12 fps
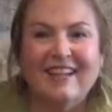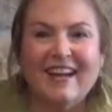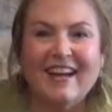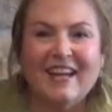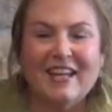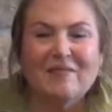
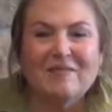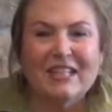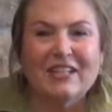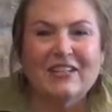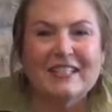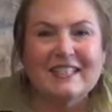Hi, I'm
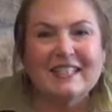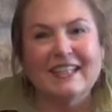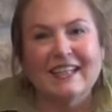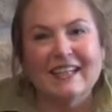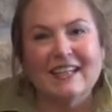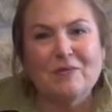Terry
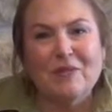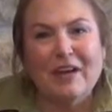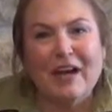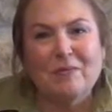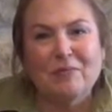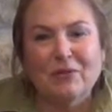Ciani with
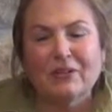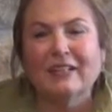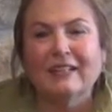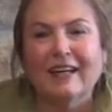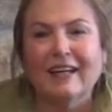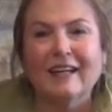High Prairie
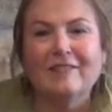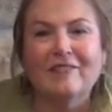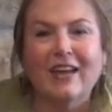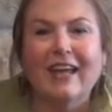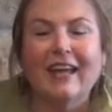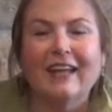
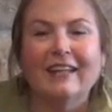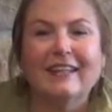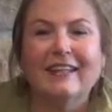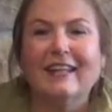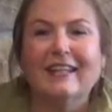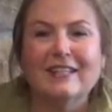Life,
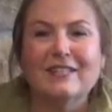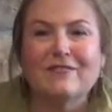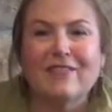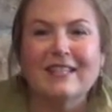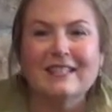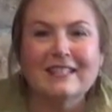and it is
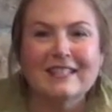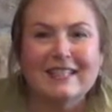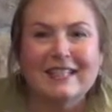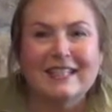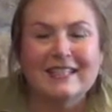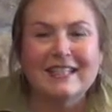pheasant
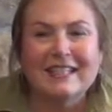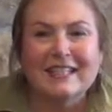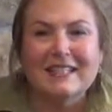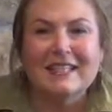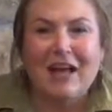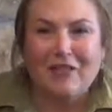season in
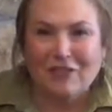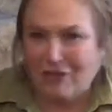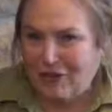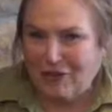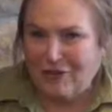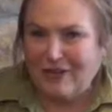South
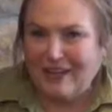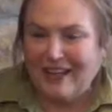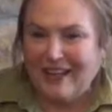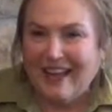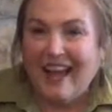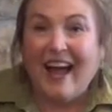
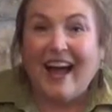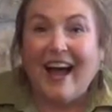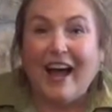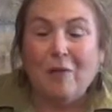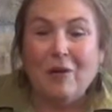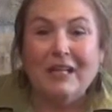Dakota.
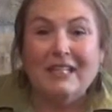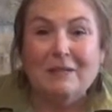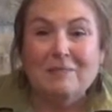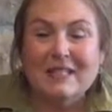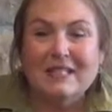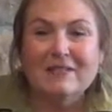I want to
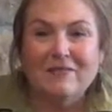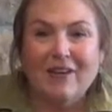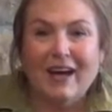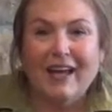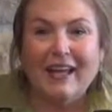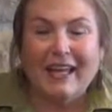
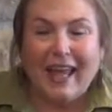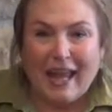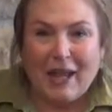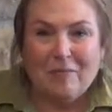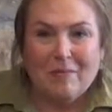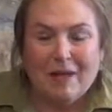demystify
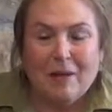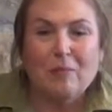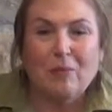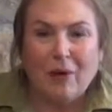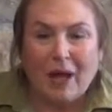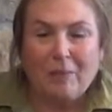game,
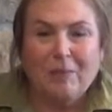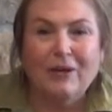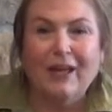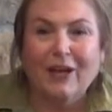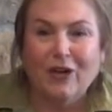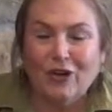
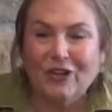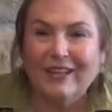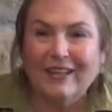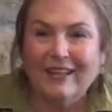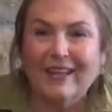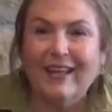prep,
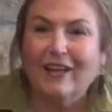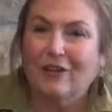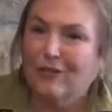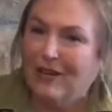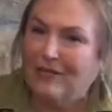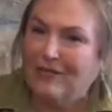cooking, and
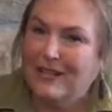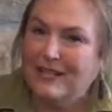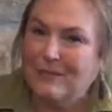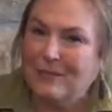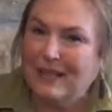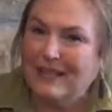great
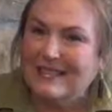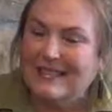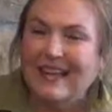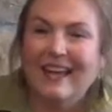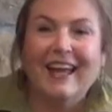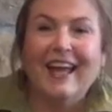recipes.
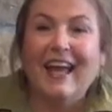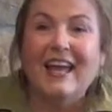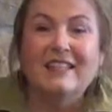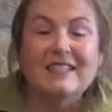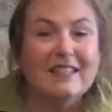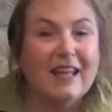
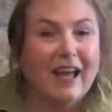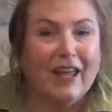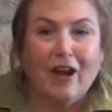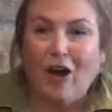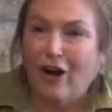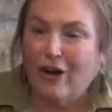It's not
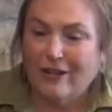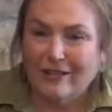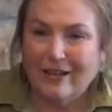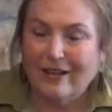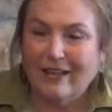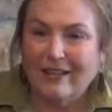hard at
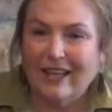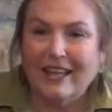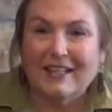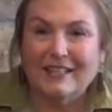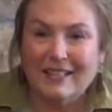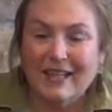all,
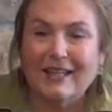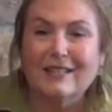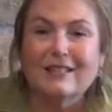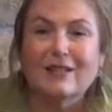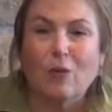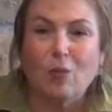and it
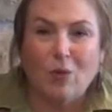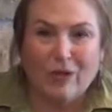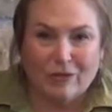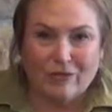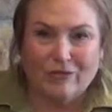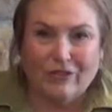tastes
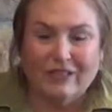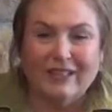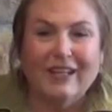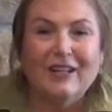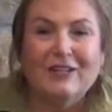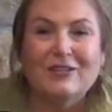wonderful.
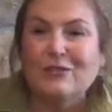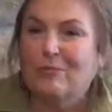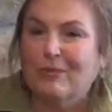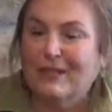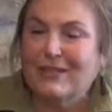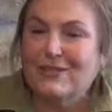So
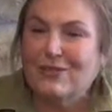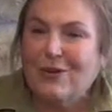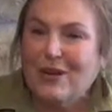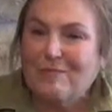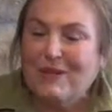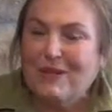please
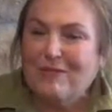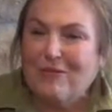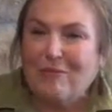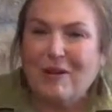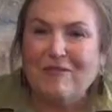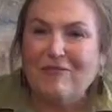join me
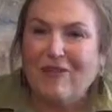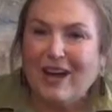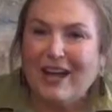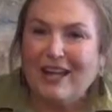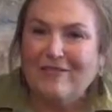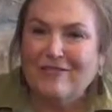for my
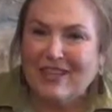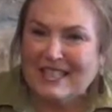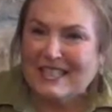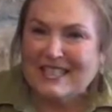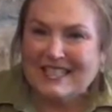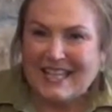fried
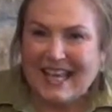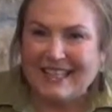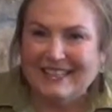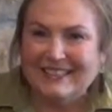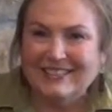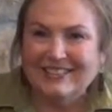pheasant salad.